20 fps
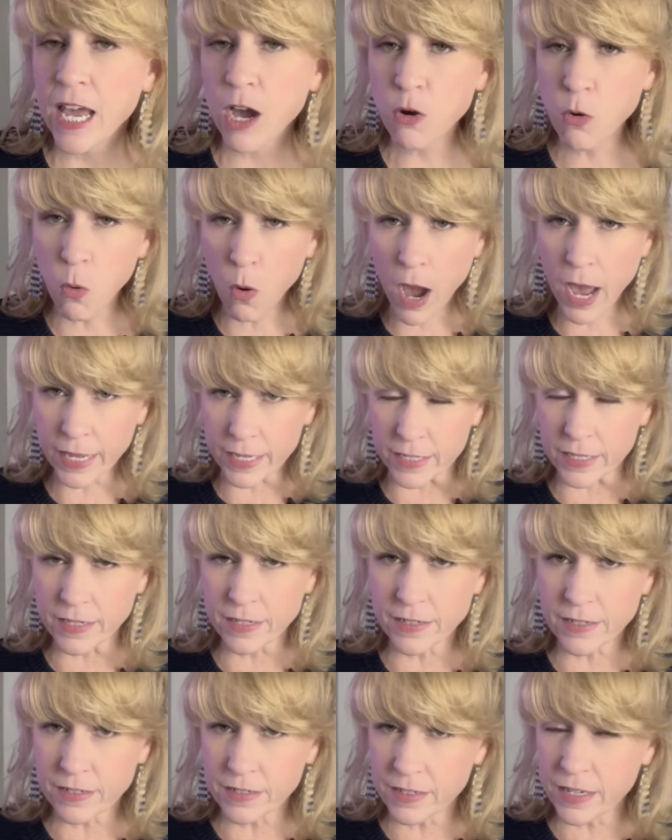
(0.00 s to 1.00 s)
quiet
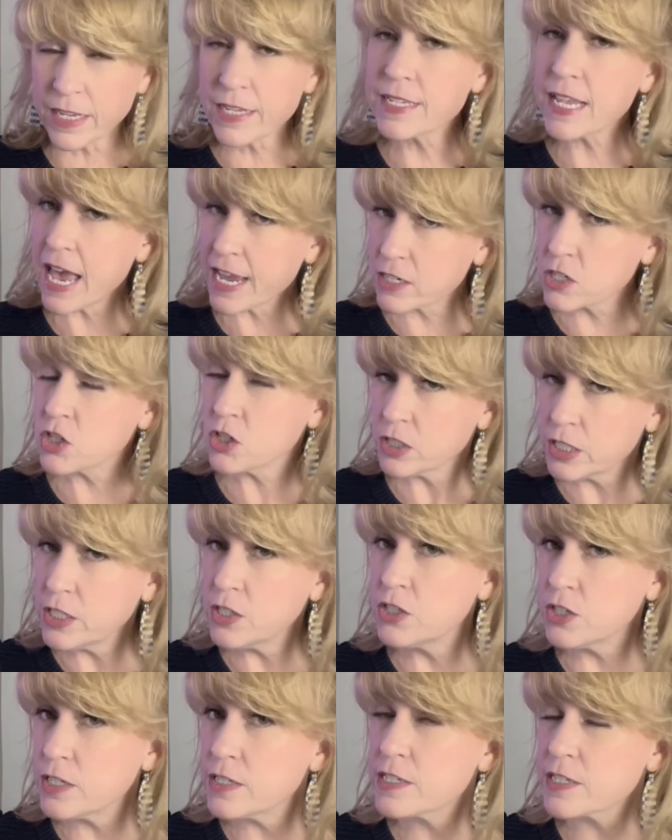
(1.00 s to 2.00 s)
is actually
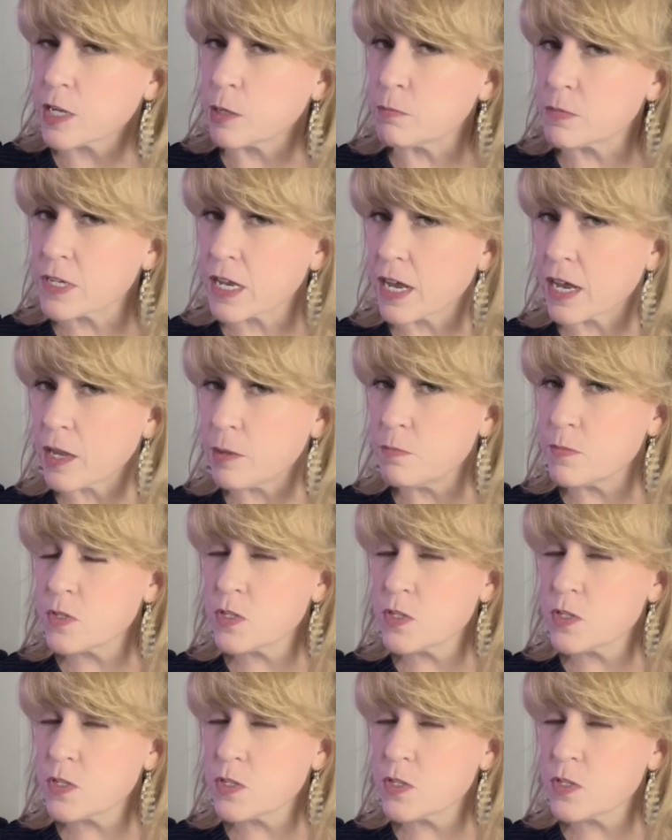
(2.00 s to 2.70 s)
good sometimes.